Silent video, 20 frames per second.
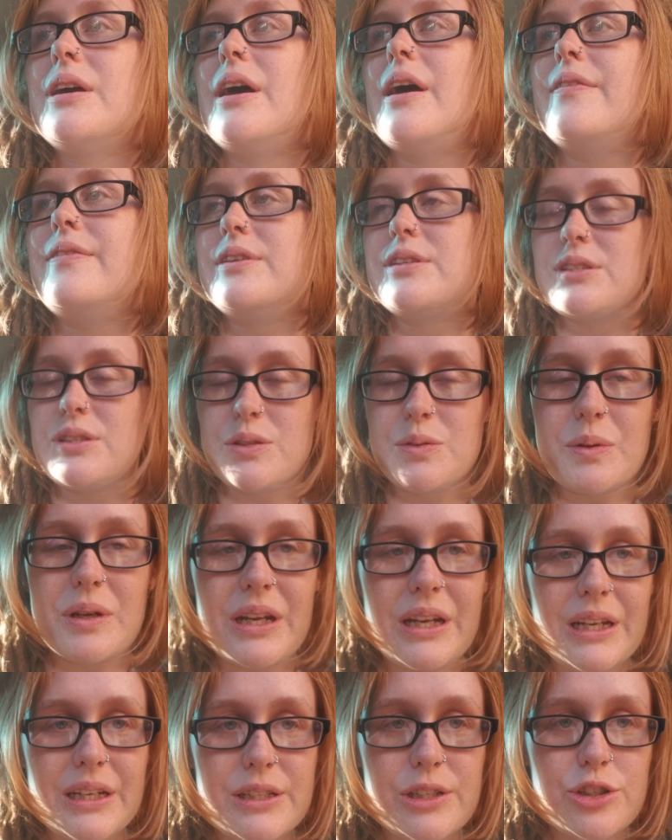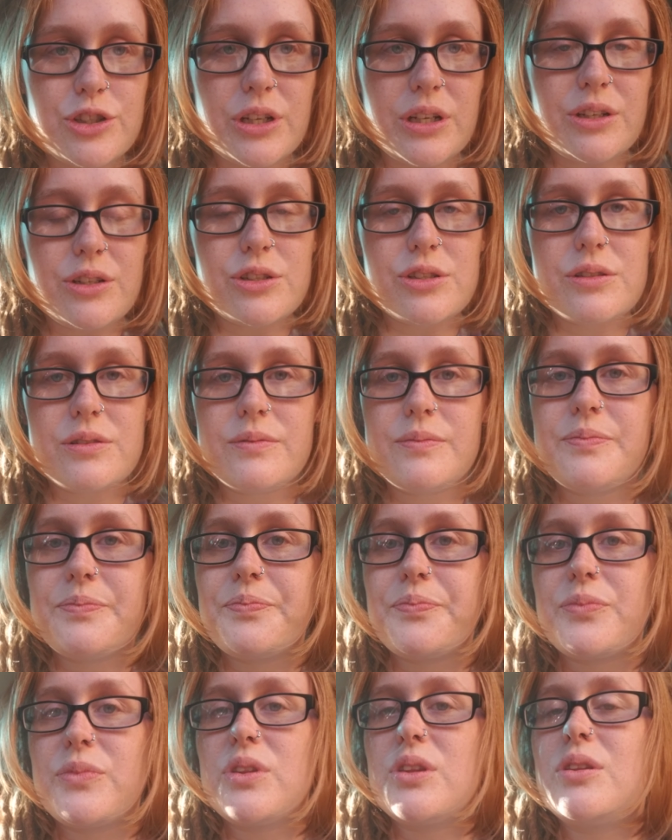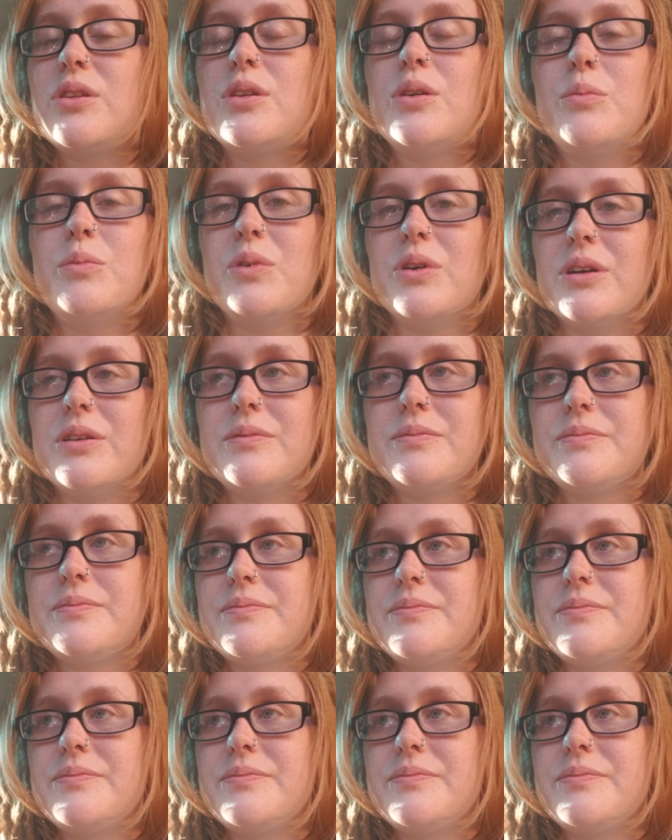And this is what I need to change. No more.